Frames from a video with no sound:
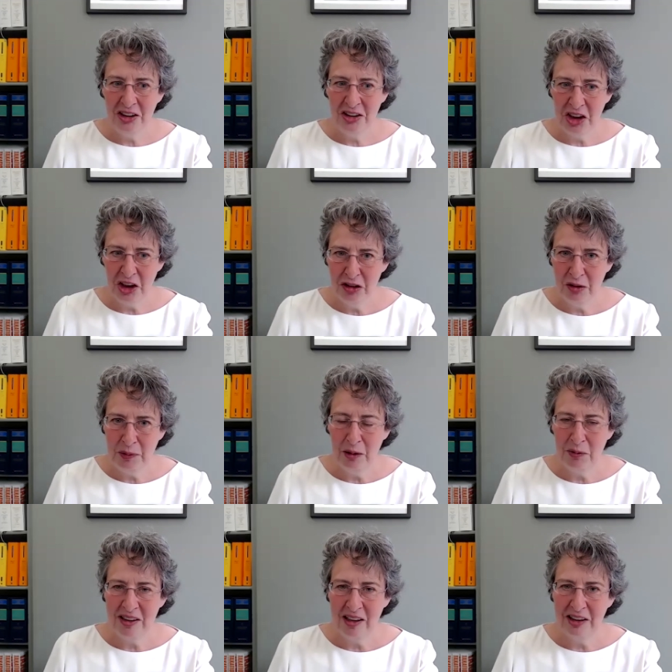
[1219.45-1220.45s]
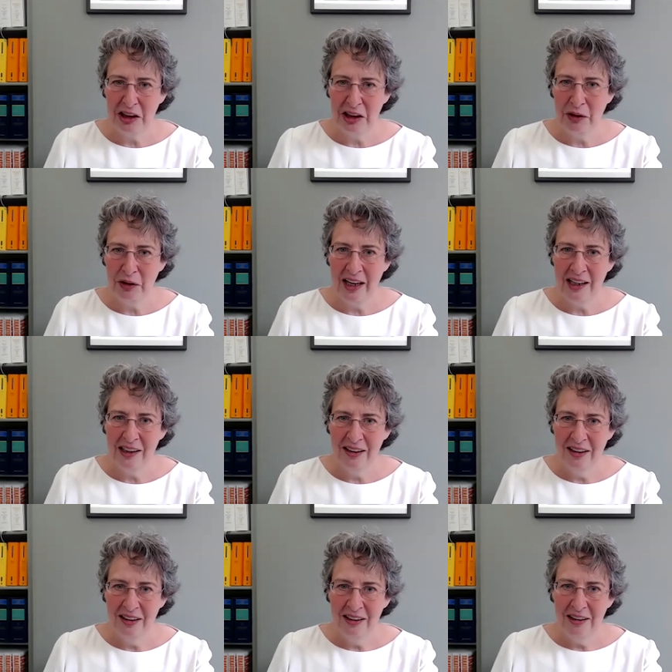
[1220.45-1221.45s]
chose to be domiciled in the UK,
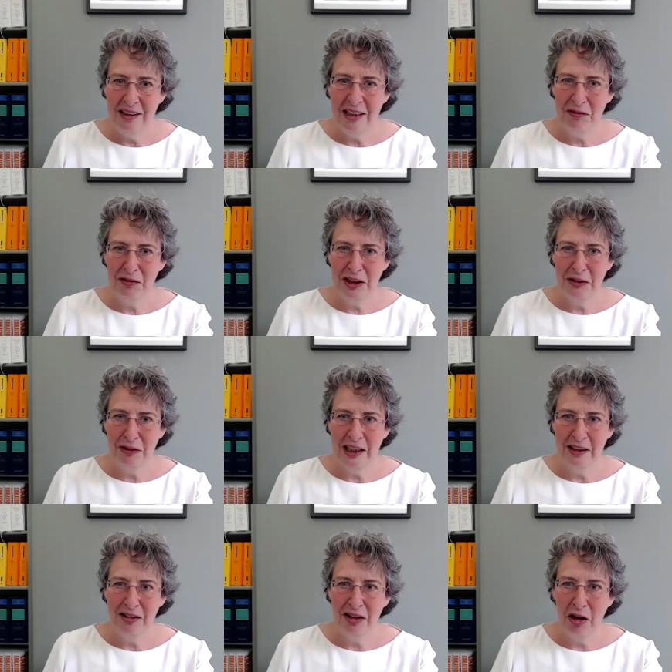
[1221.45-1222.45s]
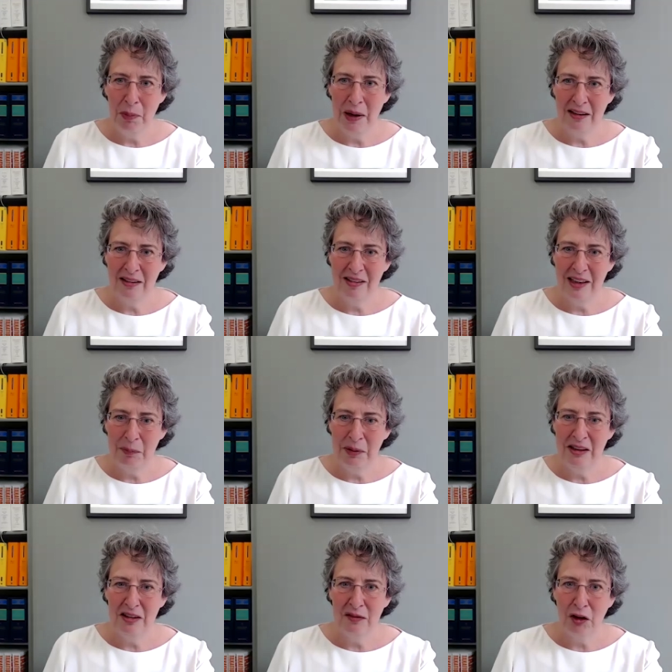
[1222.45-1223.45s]
left the UK to go back to their
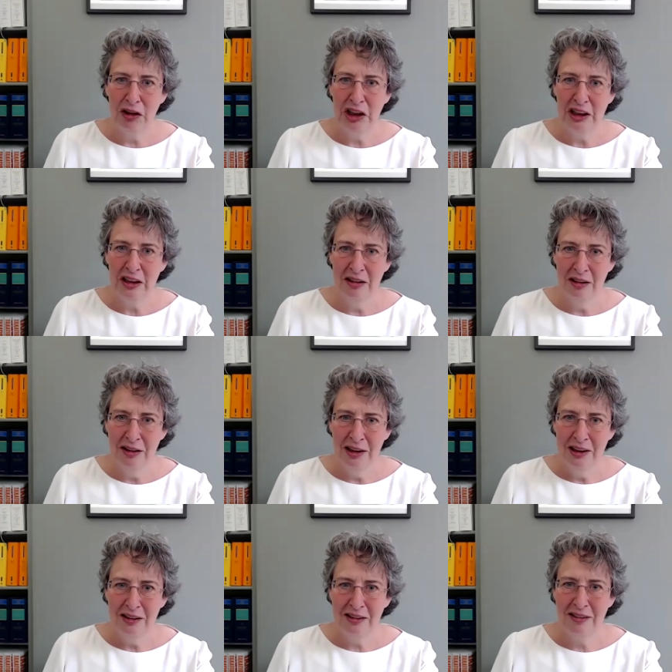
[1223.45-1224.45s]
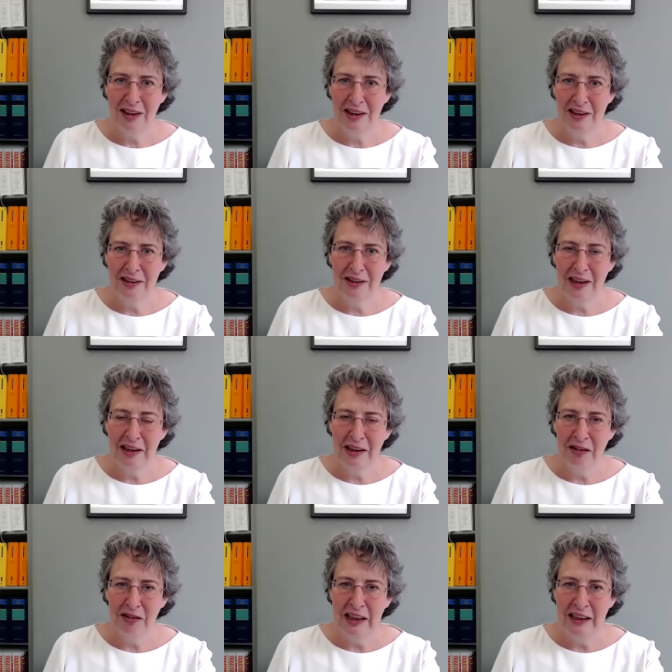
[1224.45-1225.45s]
place of origin, decided that they didn't
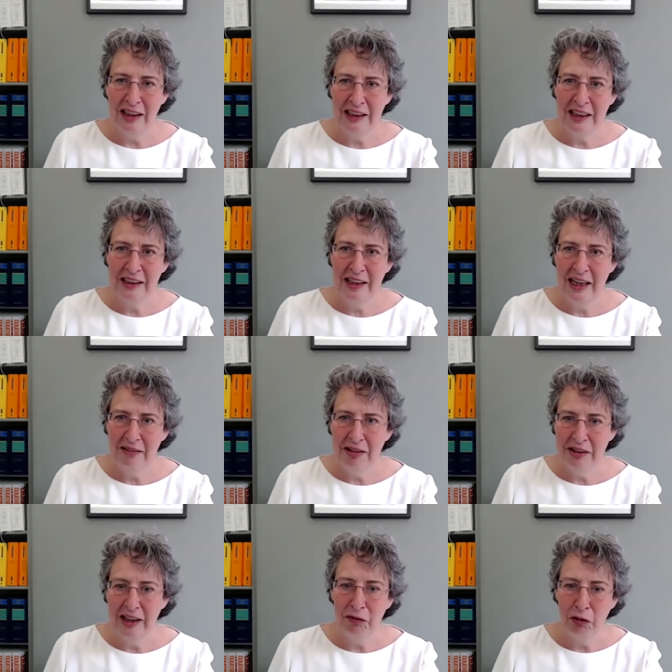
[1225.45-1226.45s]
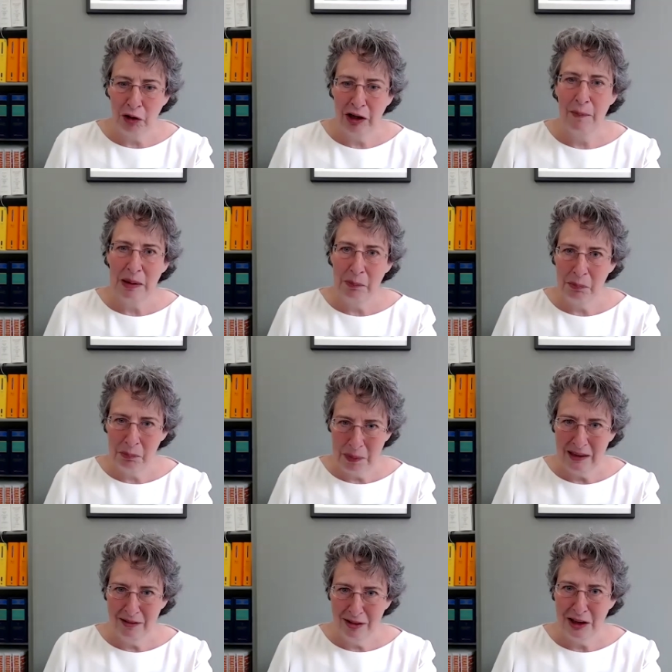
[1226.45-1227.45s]
really like it there and therefore are coming
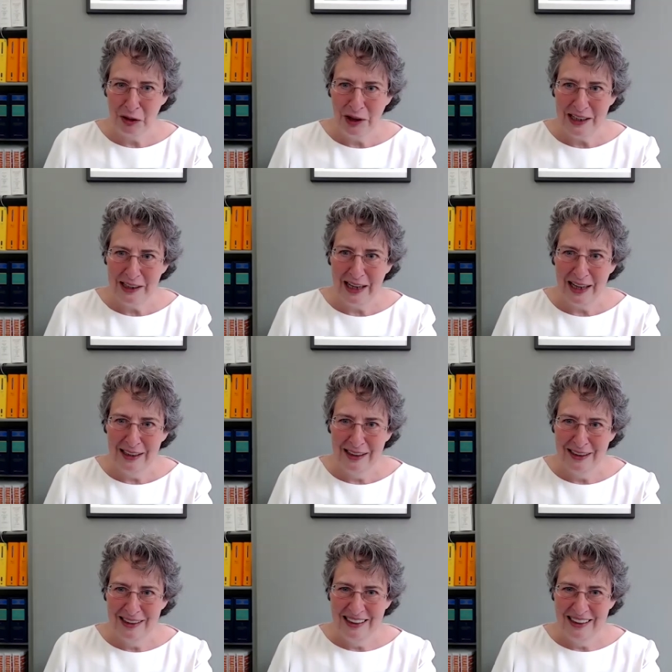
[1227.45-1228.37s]
back to the UK again